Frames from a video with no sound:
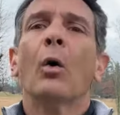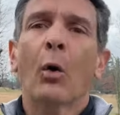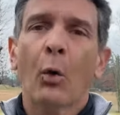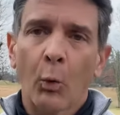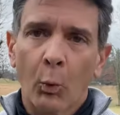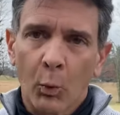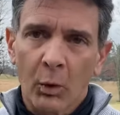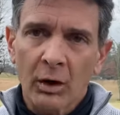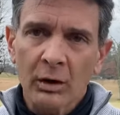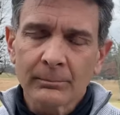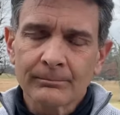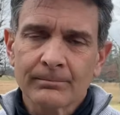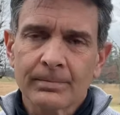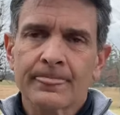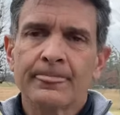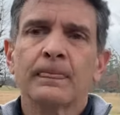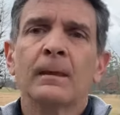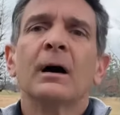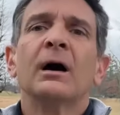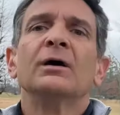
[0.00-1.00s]
or
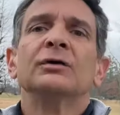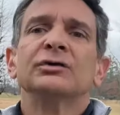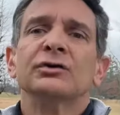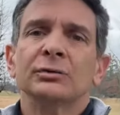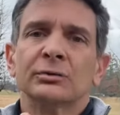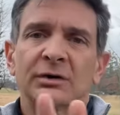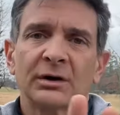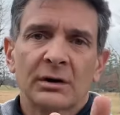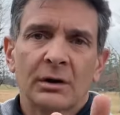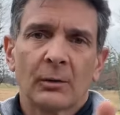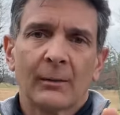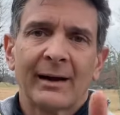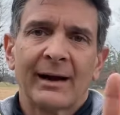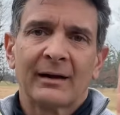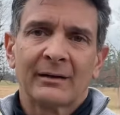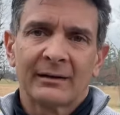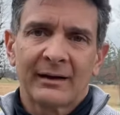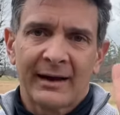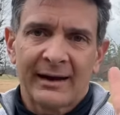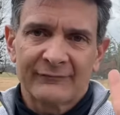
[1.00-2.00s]
you can go
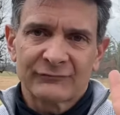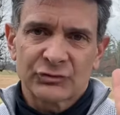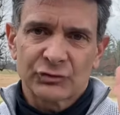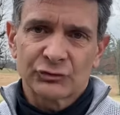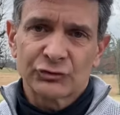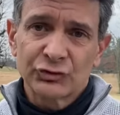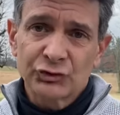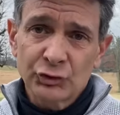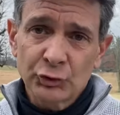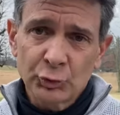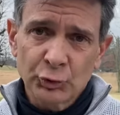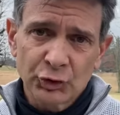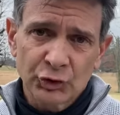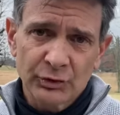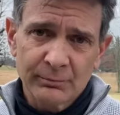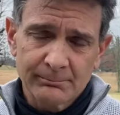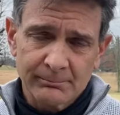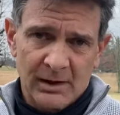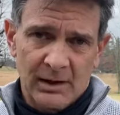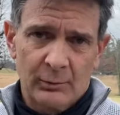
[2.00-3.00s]
out after two
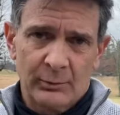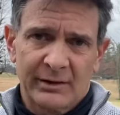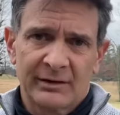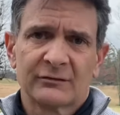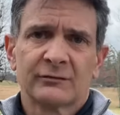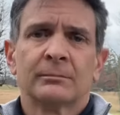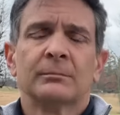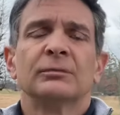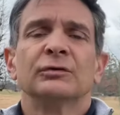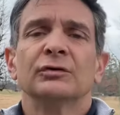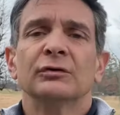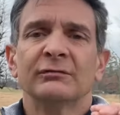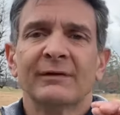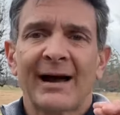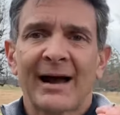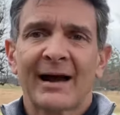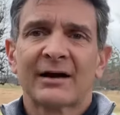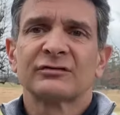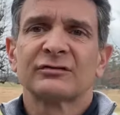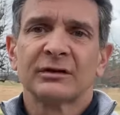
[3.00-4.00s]
good mowings. You've
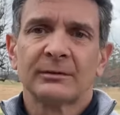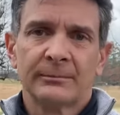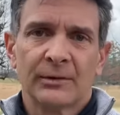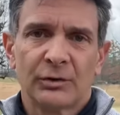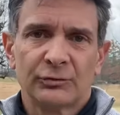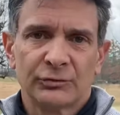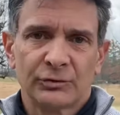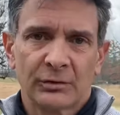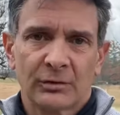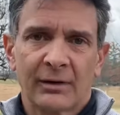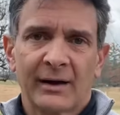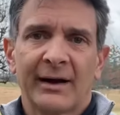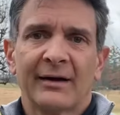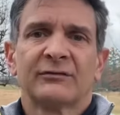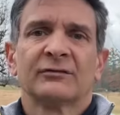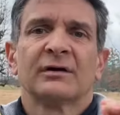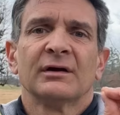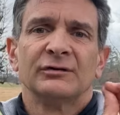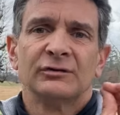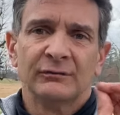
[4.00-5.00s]
actually mowed your
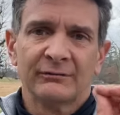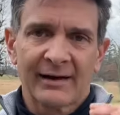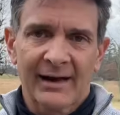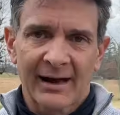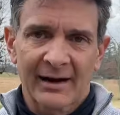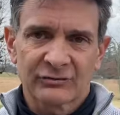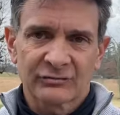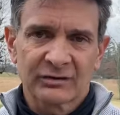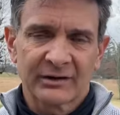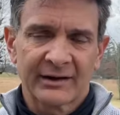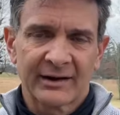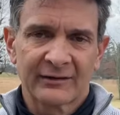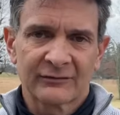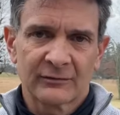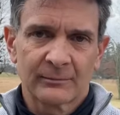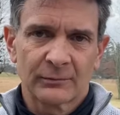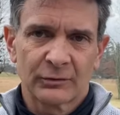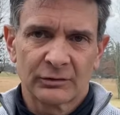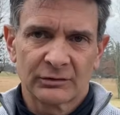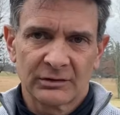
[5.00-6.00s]
grass and you've actually got
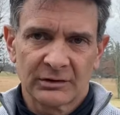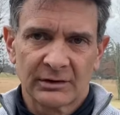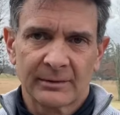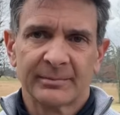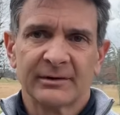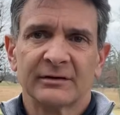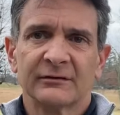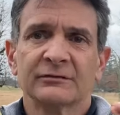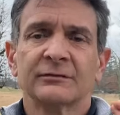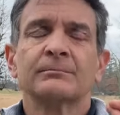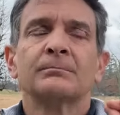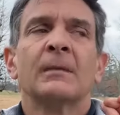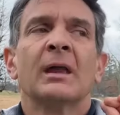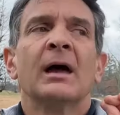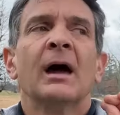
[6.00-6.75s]
some good clippings.